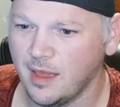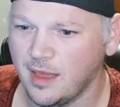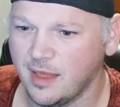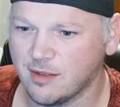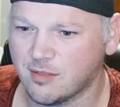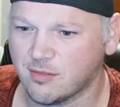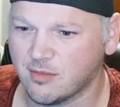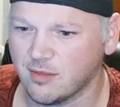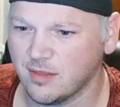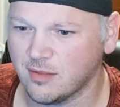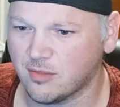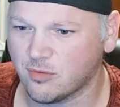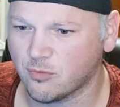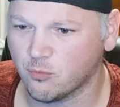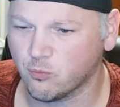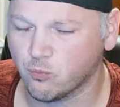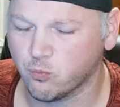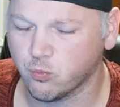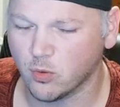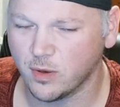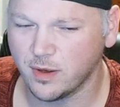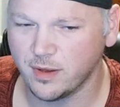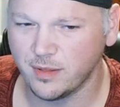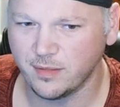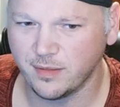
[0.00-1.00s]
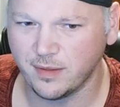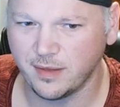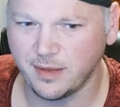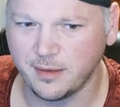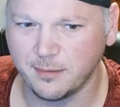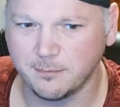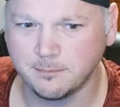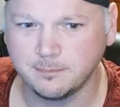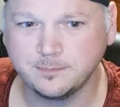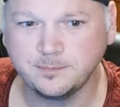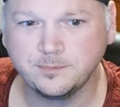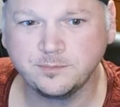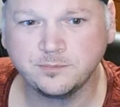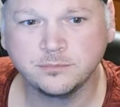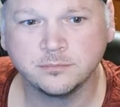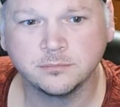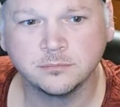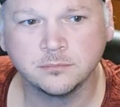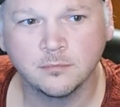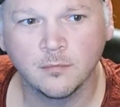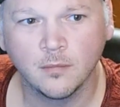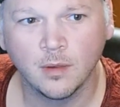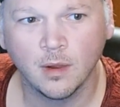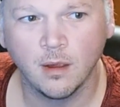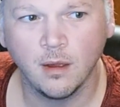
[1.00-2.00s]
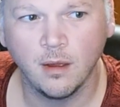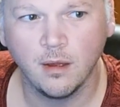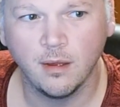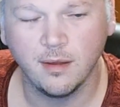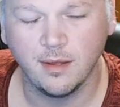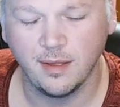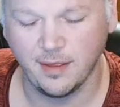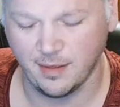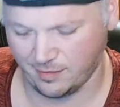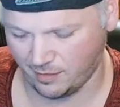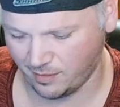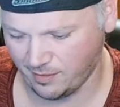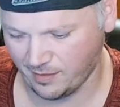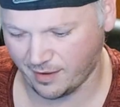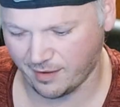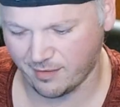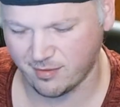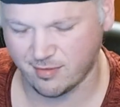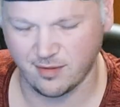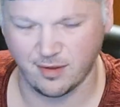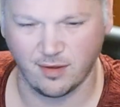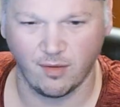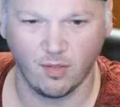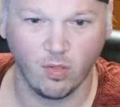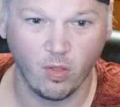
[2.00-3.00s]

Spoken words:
It's really like I said,